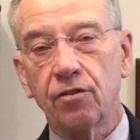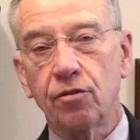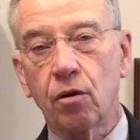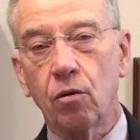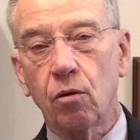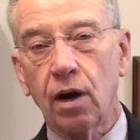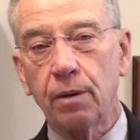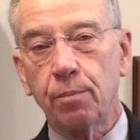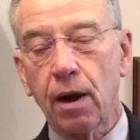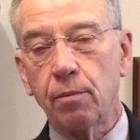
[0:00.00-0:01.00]
So
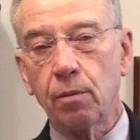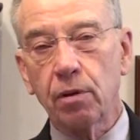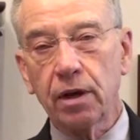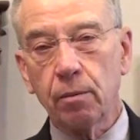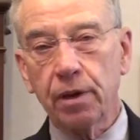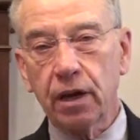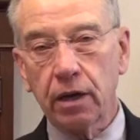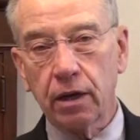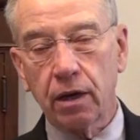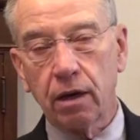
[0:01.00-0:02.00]
I probably will
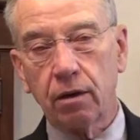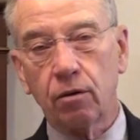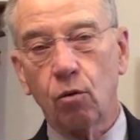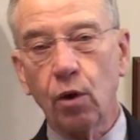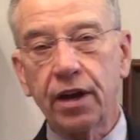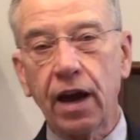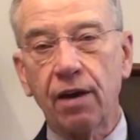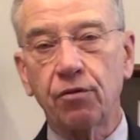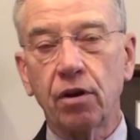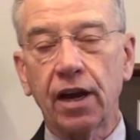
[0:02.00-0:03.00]
be a week
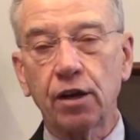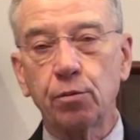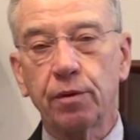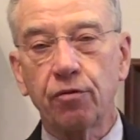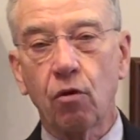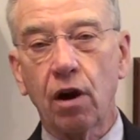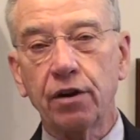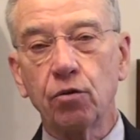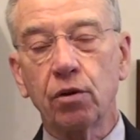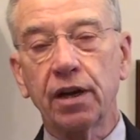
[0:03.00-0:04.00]
after next before I
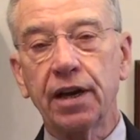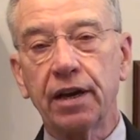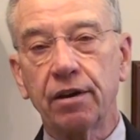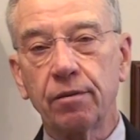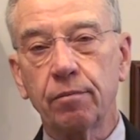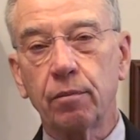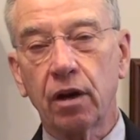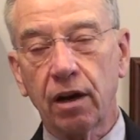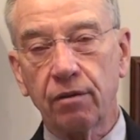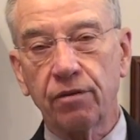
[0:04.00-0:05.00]
do it again,
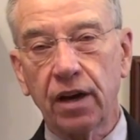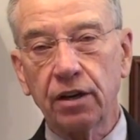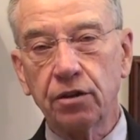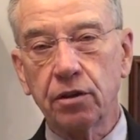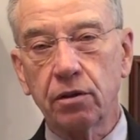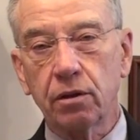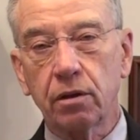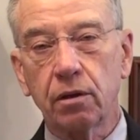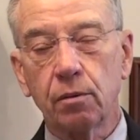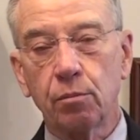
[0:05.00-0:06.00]
but I invite you
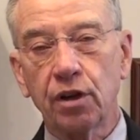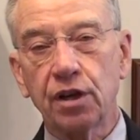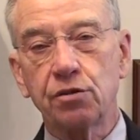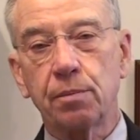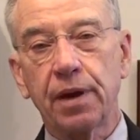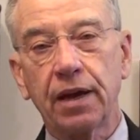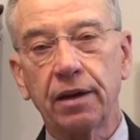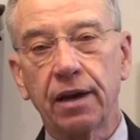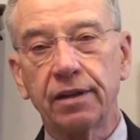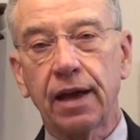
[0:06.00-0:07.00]
to
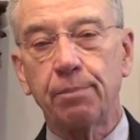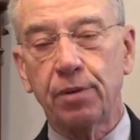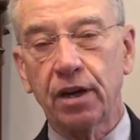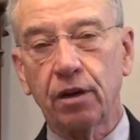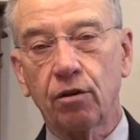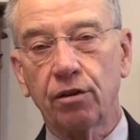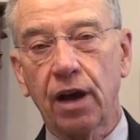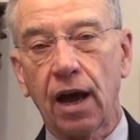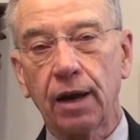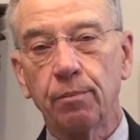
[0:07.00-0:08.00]
participate at that particular
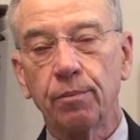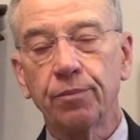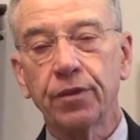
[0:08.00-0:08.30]
time.